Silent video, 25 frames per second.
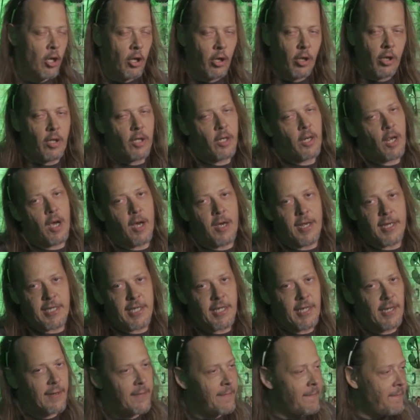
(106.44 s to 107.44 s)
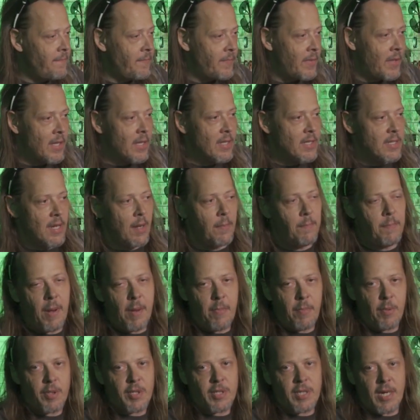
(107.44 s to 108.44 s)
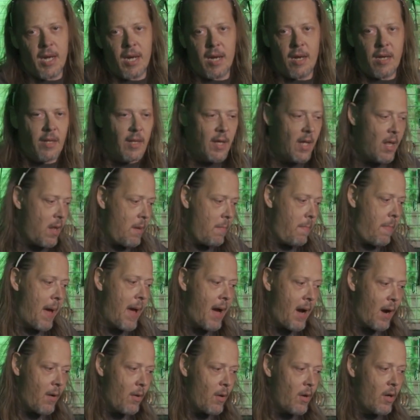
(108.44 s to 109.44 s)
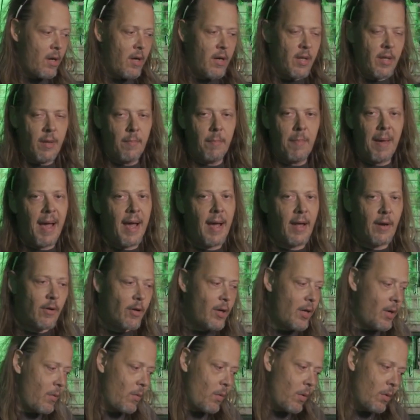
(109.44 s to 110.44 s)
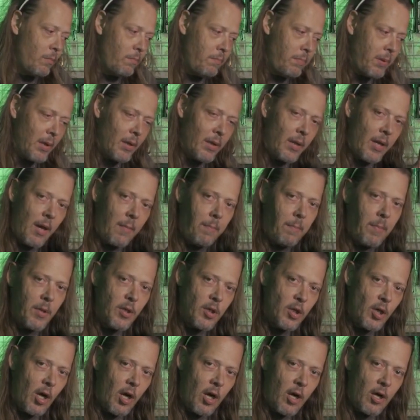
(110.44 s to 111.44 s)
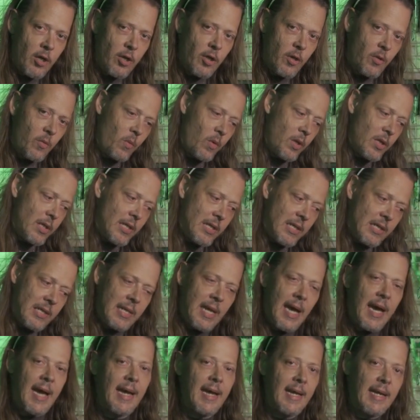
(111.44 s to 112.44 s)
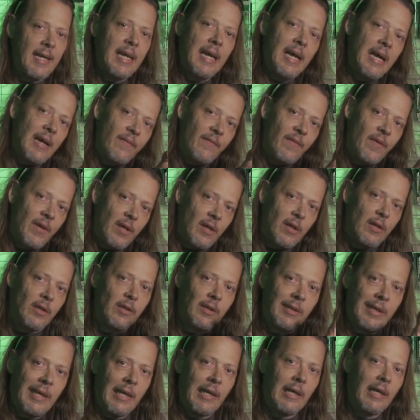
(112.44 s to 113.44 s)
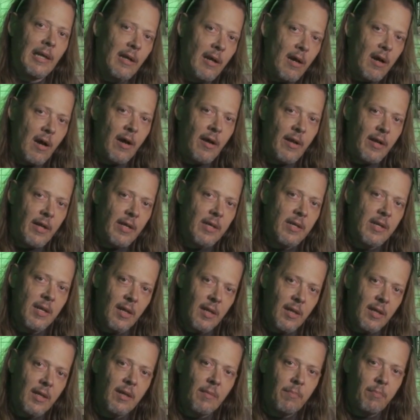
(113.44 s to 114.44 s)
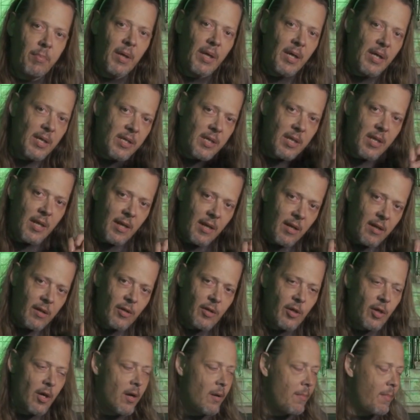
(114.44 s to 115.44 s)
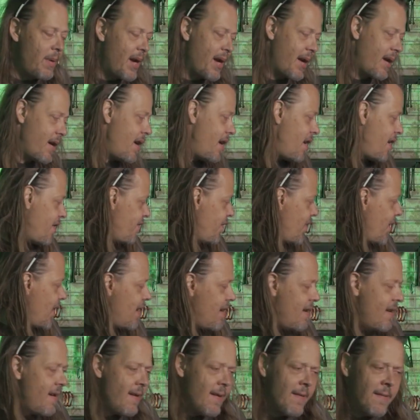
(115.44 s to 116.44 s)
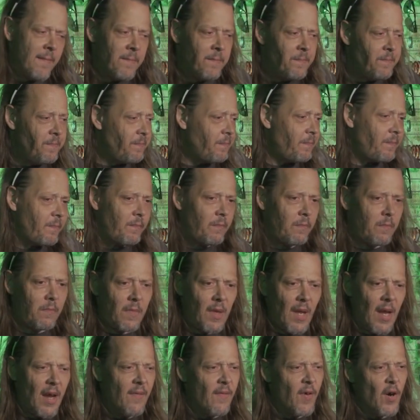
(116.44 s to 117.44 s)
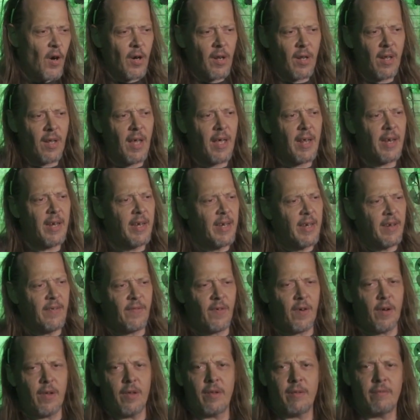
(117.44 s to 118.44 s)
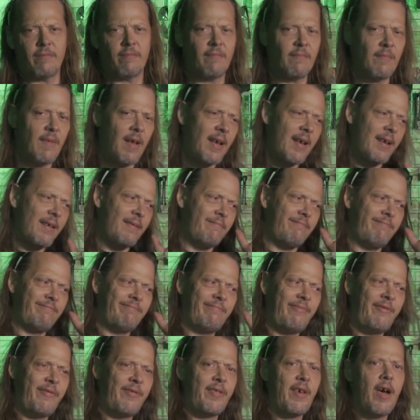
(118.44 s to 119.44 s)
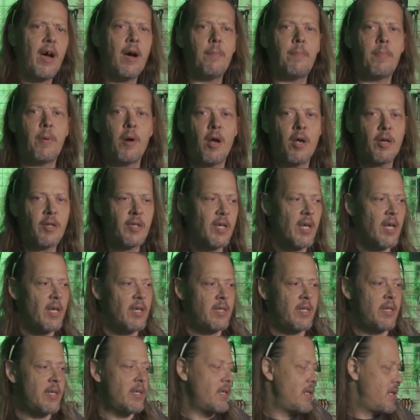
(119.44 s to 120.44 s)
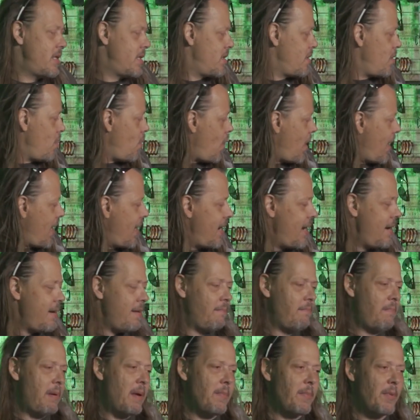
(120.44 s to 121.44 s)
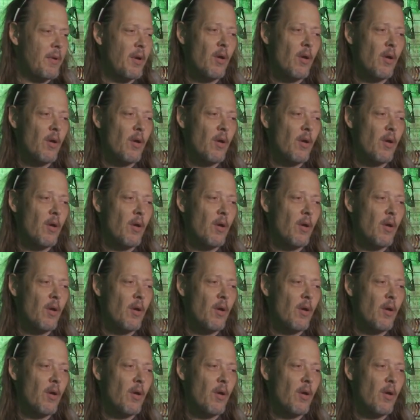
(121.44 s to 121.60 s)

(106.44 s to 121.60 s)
could cause it. Some people saying that the power in the battery will build up a charge, and once it's high enough it'll kick it on until it depletes, then it'll turn it back off. I've heard a lot of different thought processes to why people